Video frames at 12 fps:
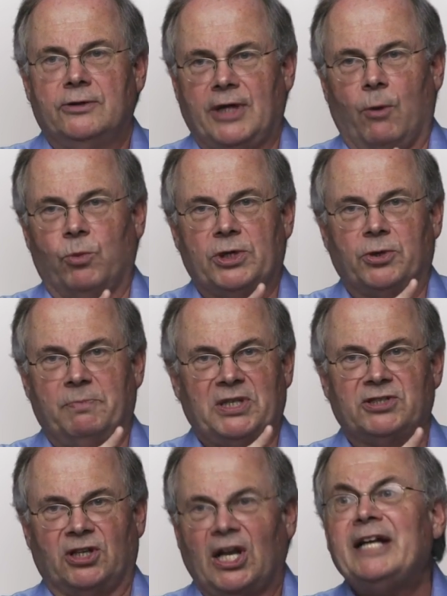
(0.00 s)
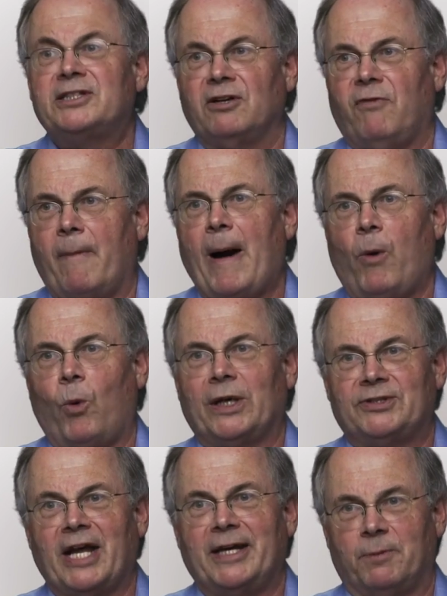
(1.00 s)
that we could be selective about
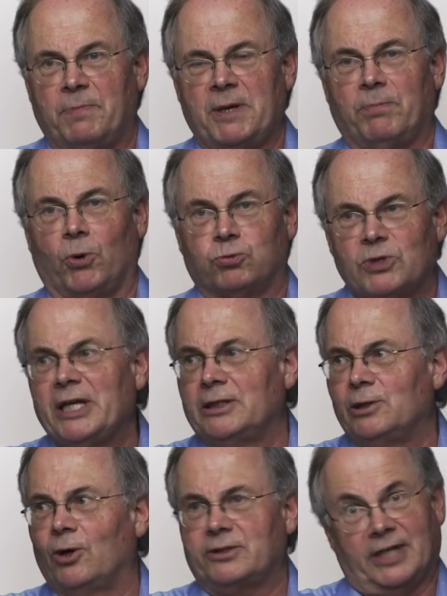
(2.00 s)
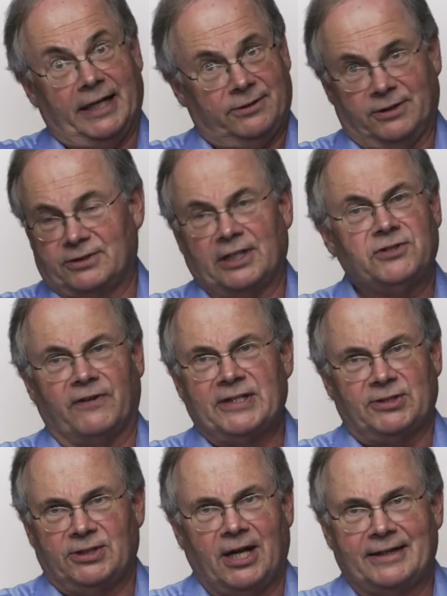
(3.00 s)
what data people really looked at, because let's
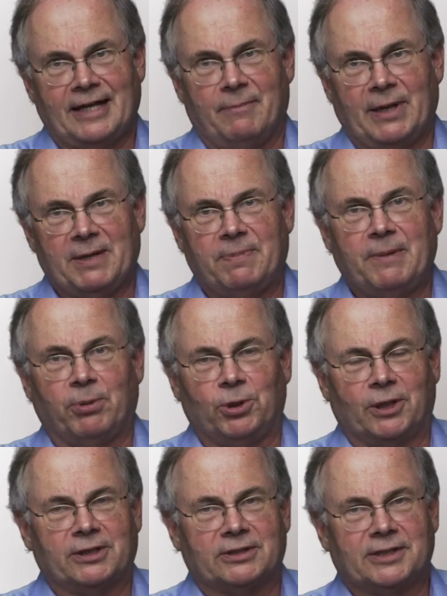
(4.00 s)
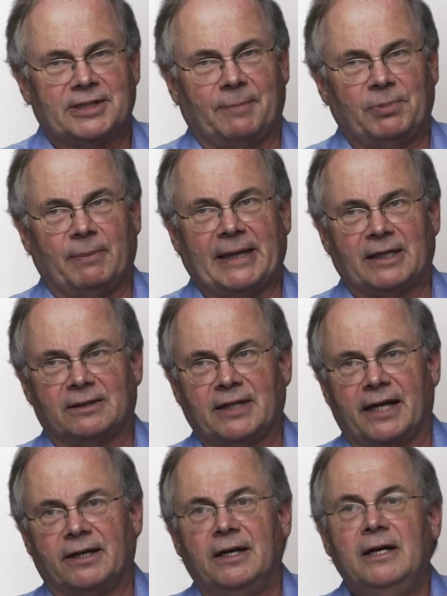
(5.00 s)
face it, not that many people look at the supplemental
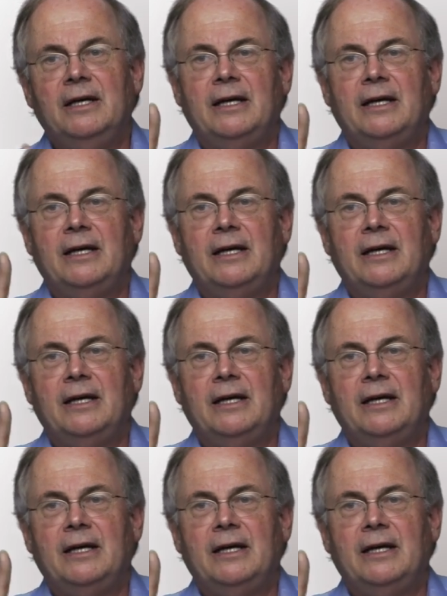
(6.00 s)
data,